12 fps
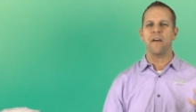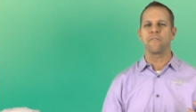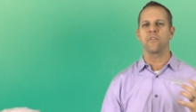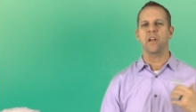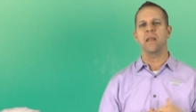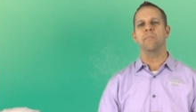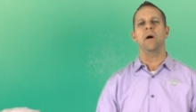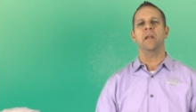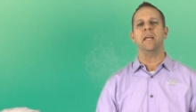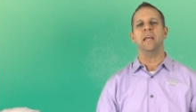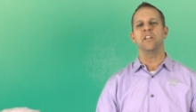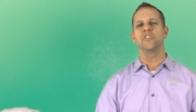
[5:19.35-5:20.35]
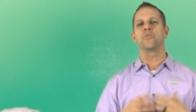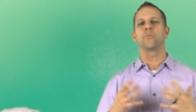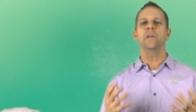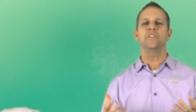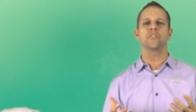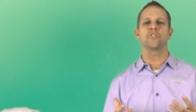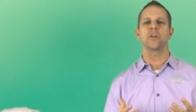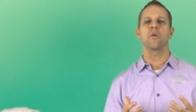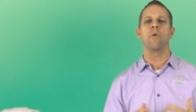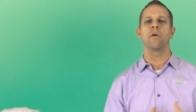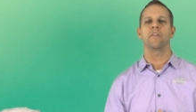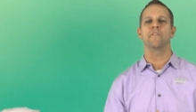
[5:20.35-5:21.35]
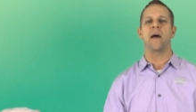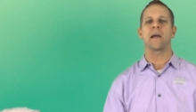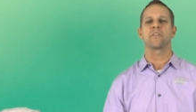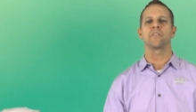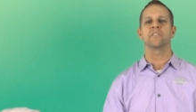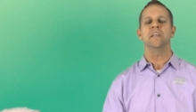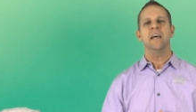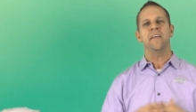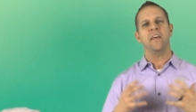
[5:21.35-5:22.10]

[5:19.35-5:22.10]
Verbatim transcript: effort, and money into researching quality factors